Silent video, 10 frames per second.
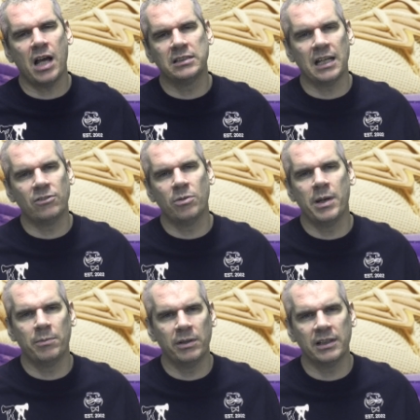as I
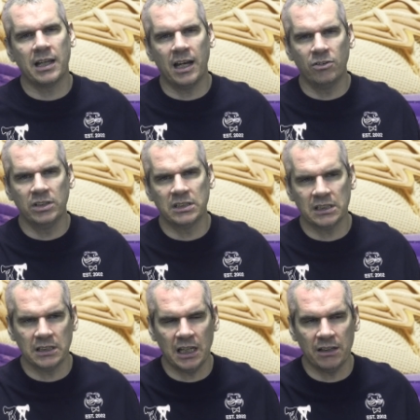remember the Kyrie
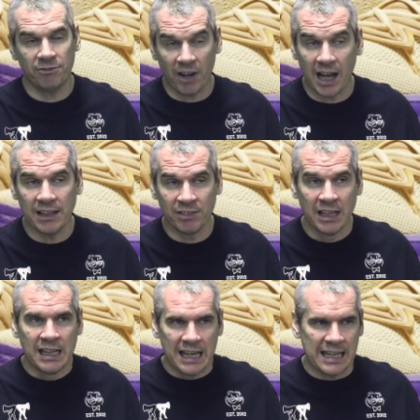uh, 5
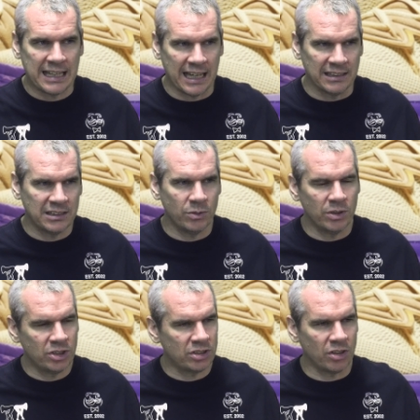Ikhets. They were
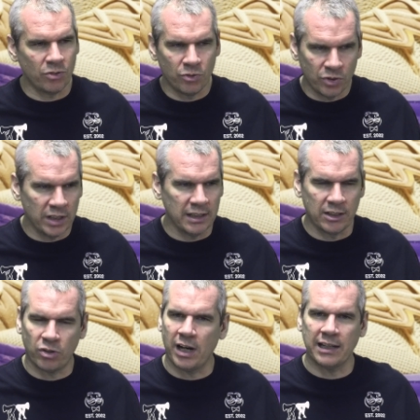just a really
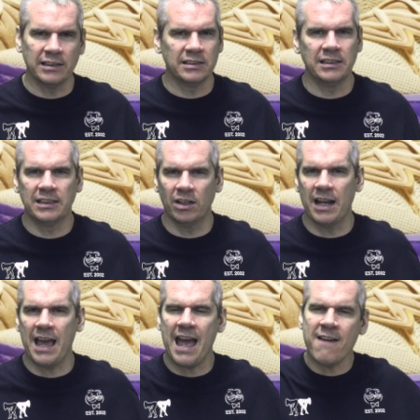cracking sneaker and
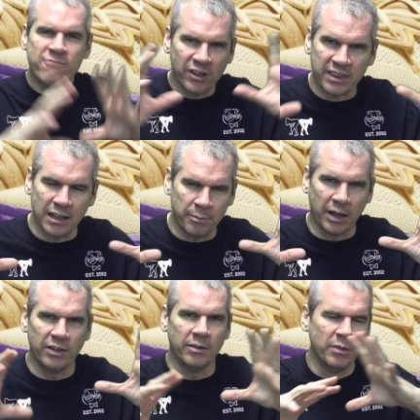everything
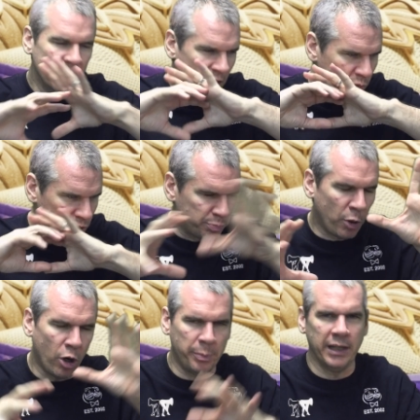about them was
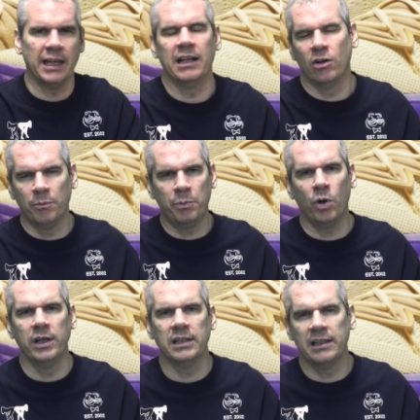popping and on point
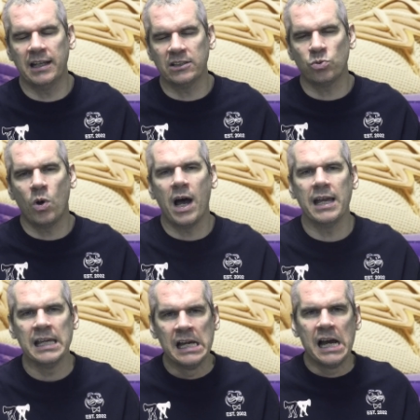point. and that's
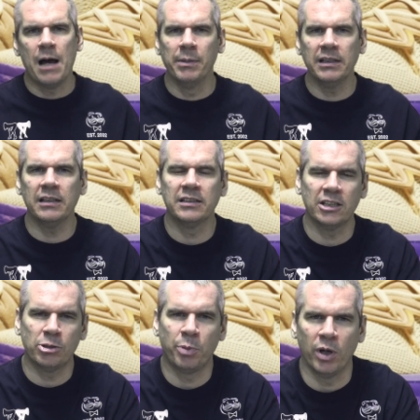why I'm a little
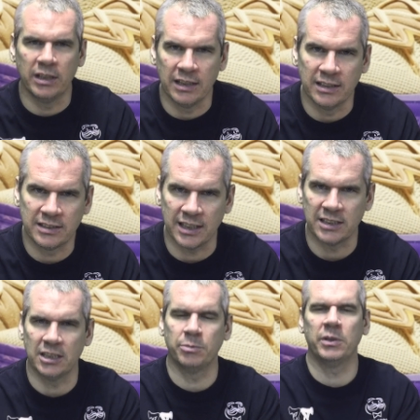disappointed in the 6s